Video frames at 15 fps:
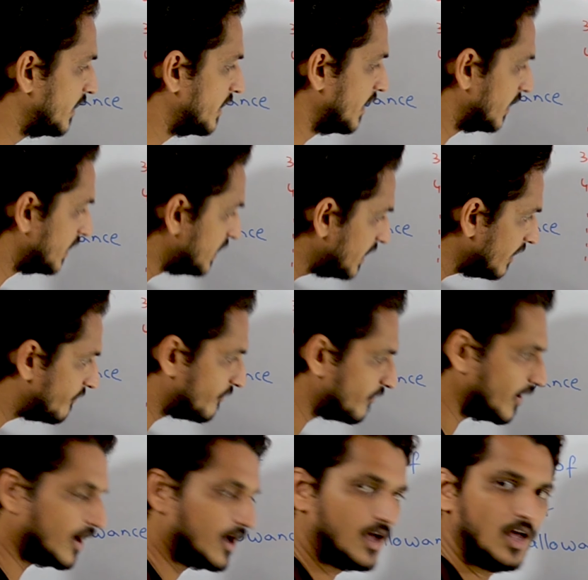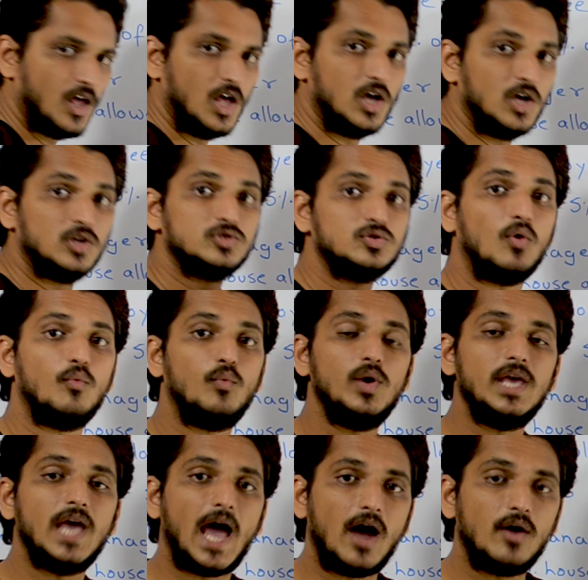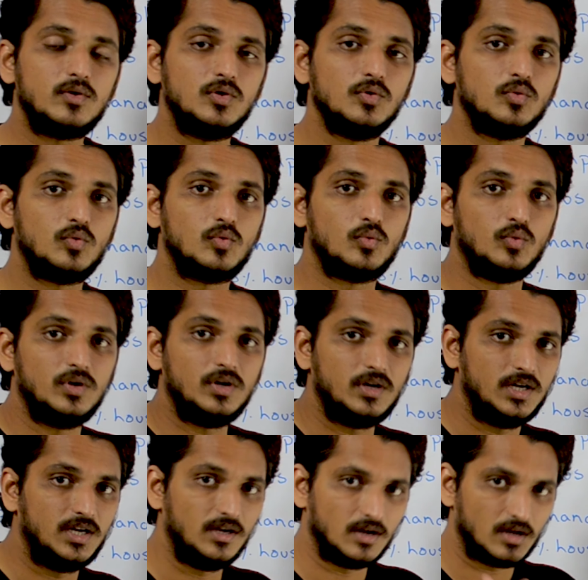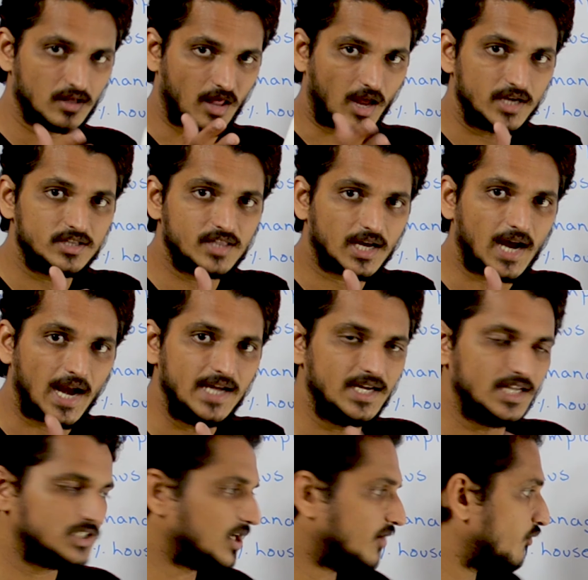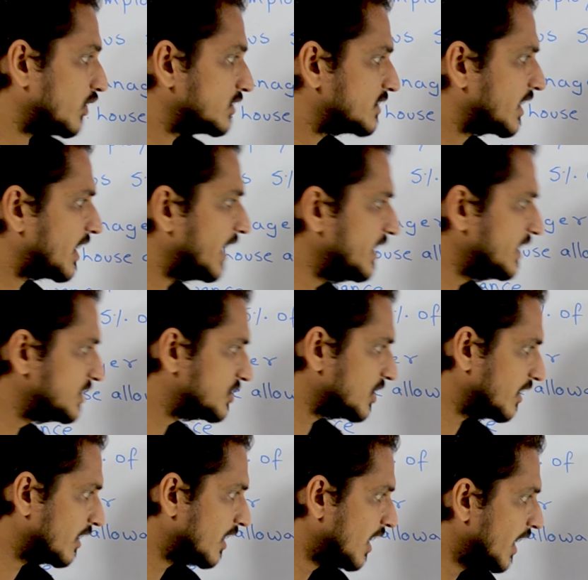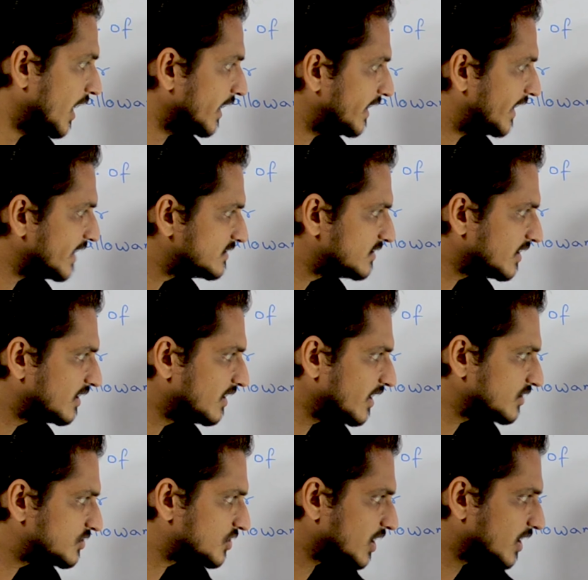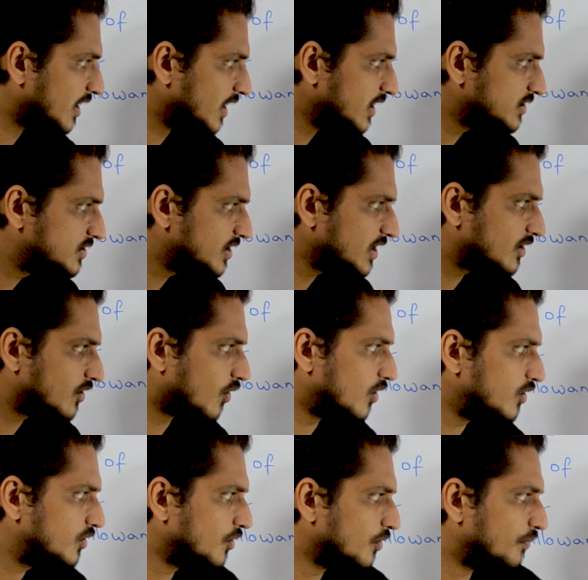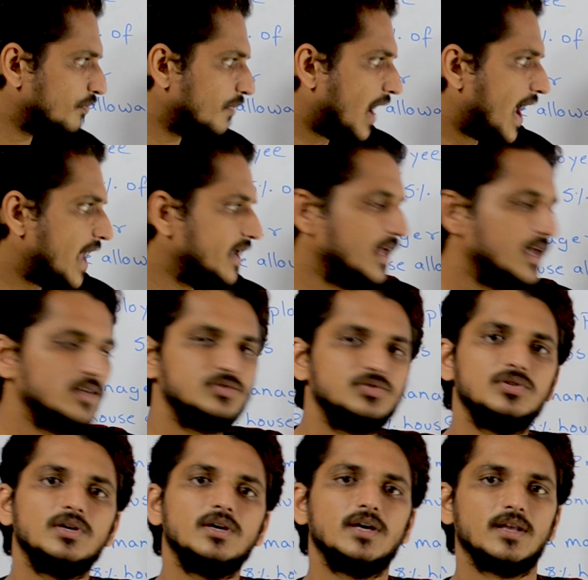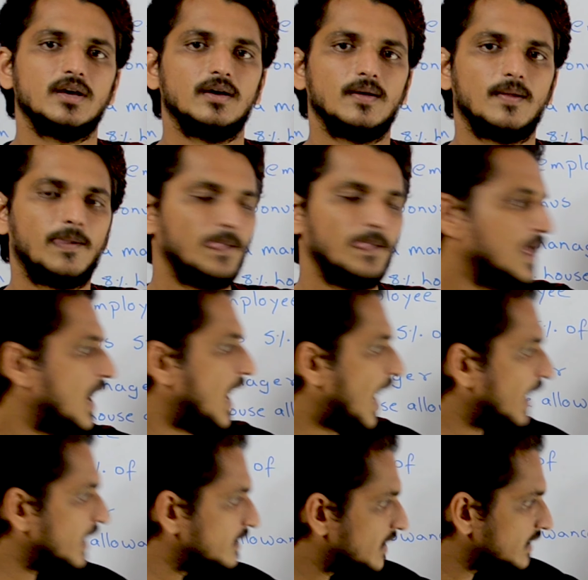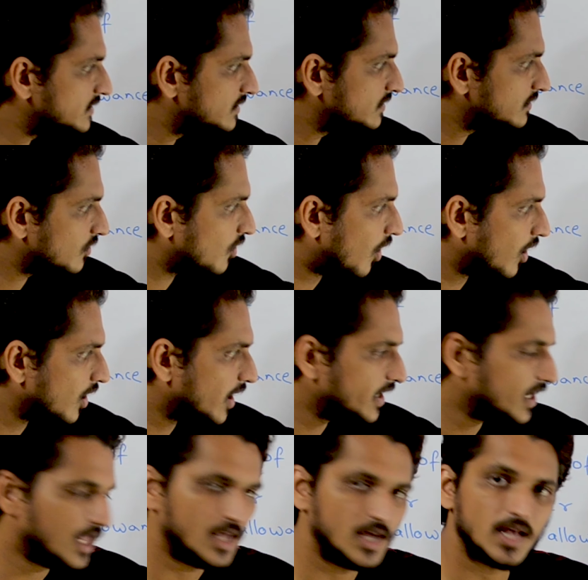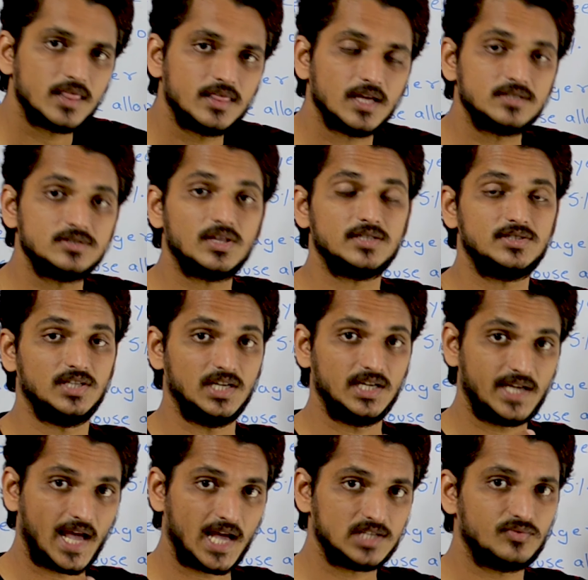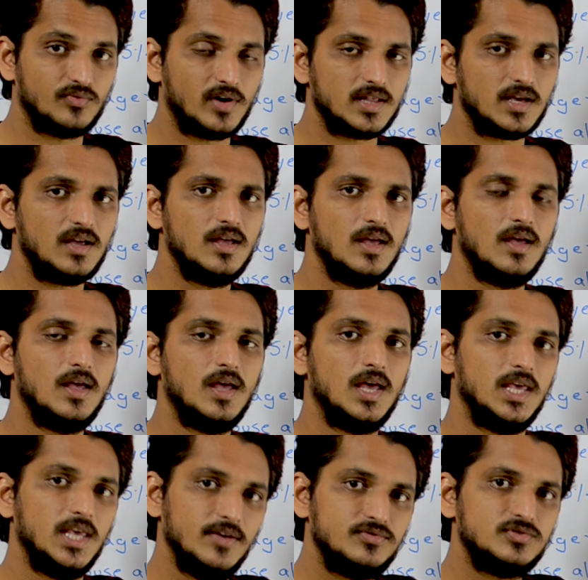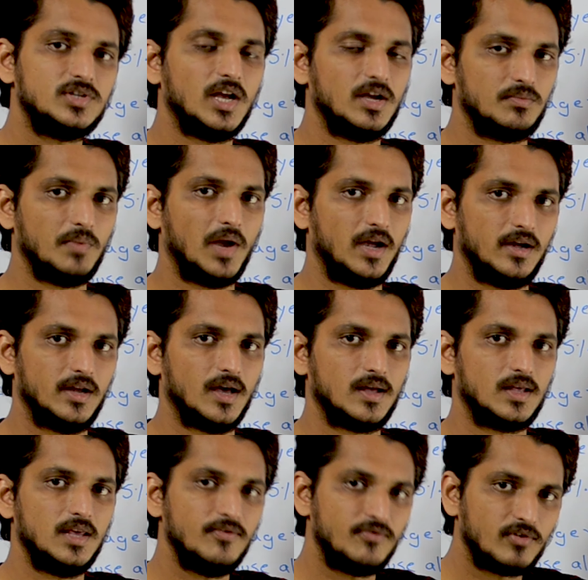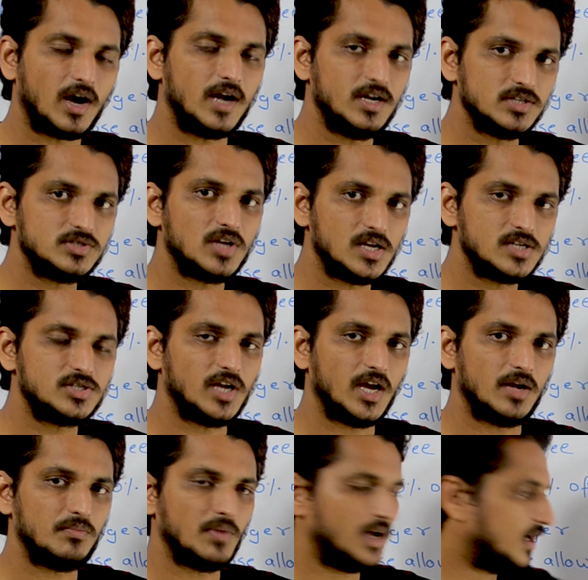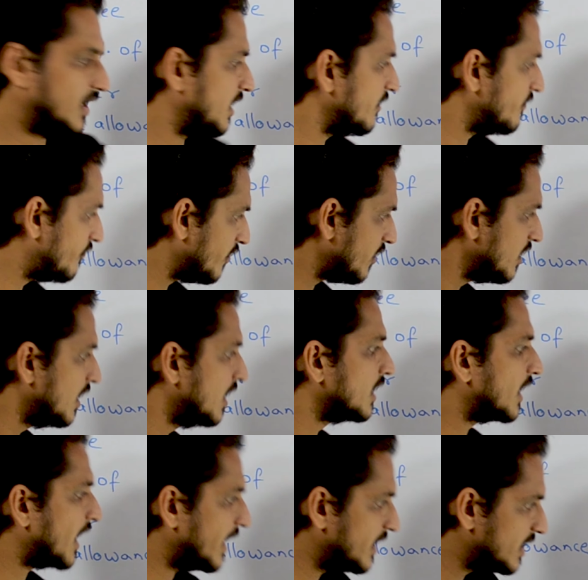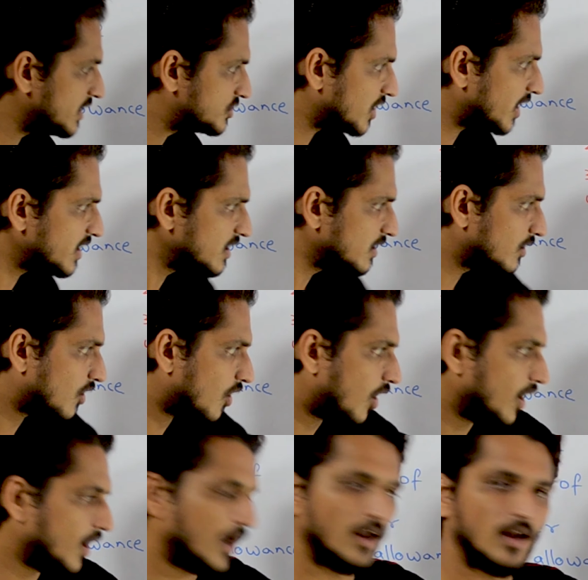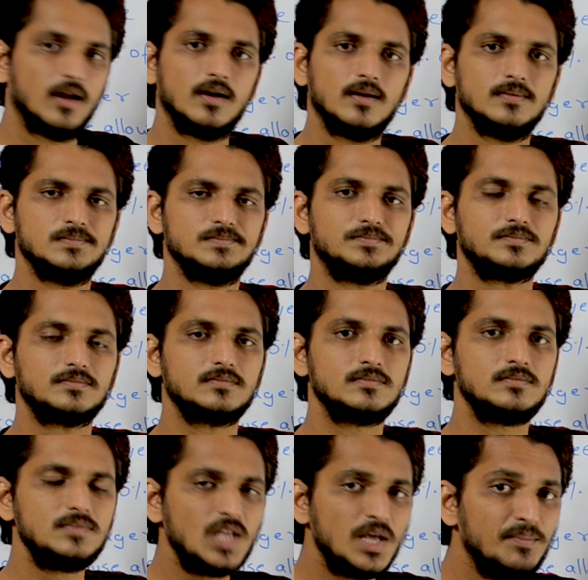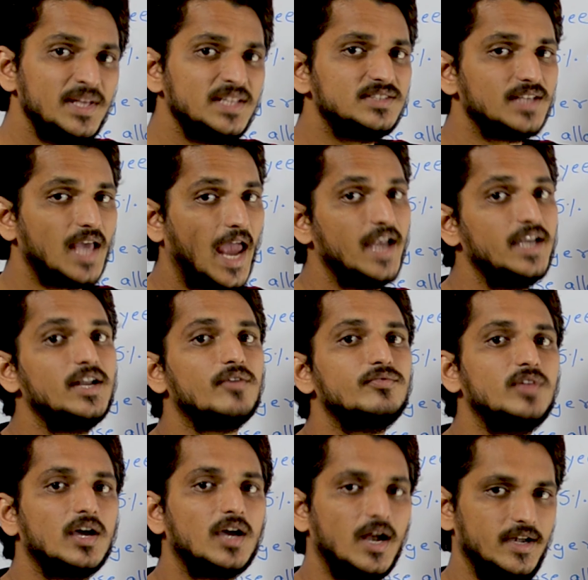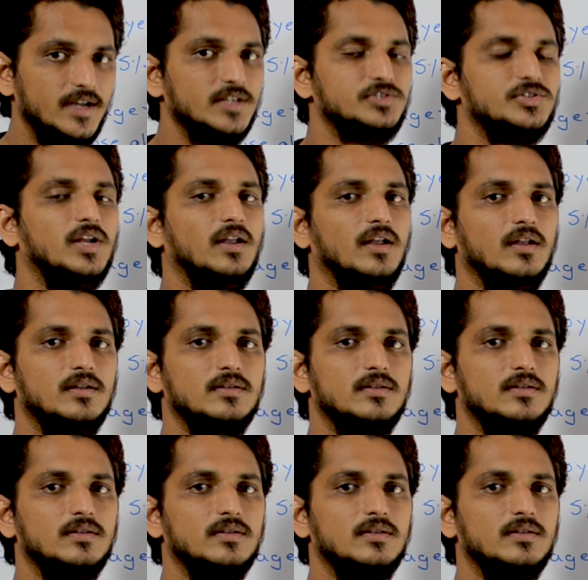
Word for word: If, so we have to write the condition. What's the condition? Designation is equal to manager, and the colon here, that's the syntax for if statement, if conditional statement. If condition colon means end of the condition.